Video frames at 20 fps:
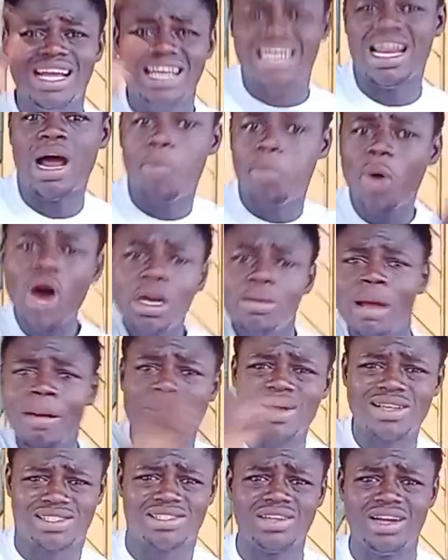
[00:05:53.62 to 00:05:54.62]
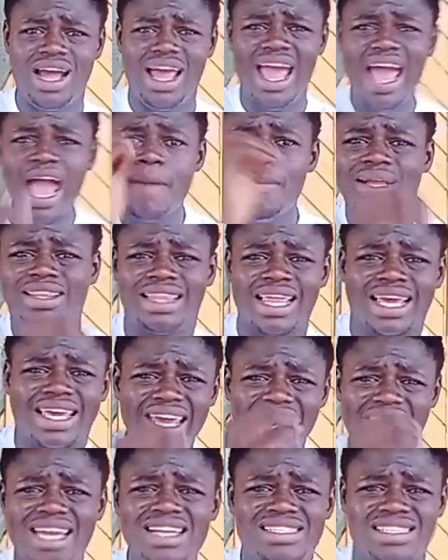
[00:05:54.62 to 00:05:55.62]
Now, board members will ever
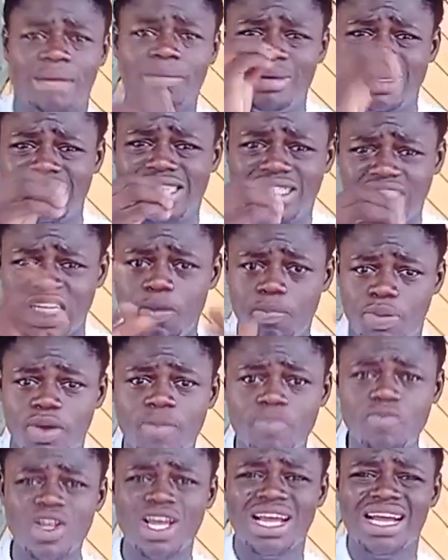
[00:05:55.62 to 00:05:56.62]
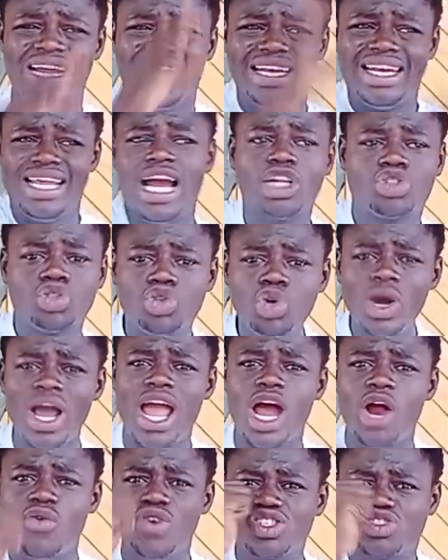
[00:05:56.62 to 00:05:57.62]
take in some decision. They are to do
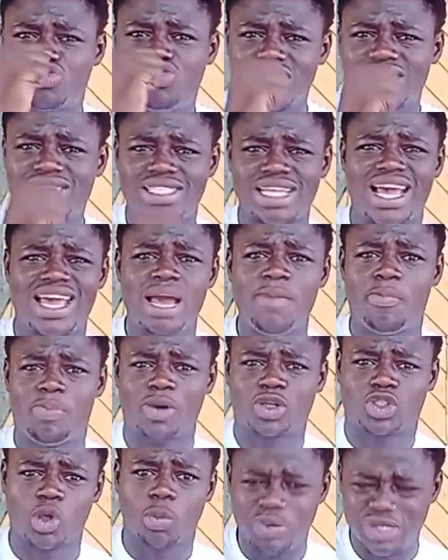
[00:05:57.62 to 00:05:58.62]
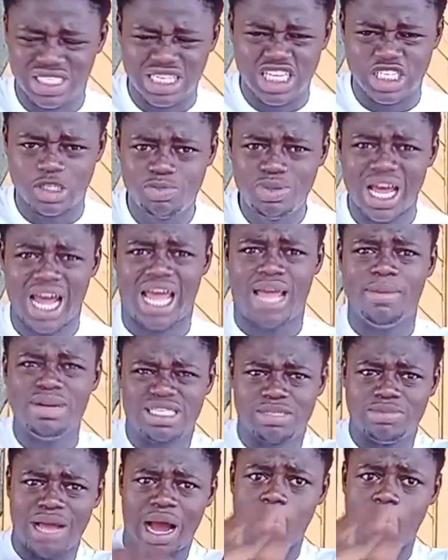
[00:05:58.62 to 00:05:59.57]
a restrict AM patch of business via everything.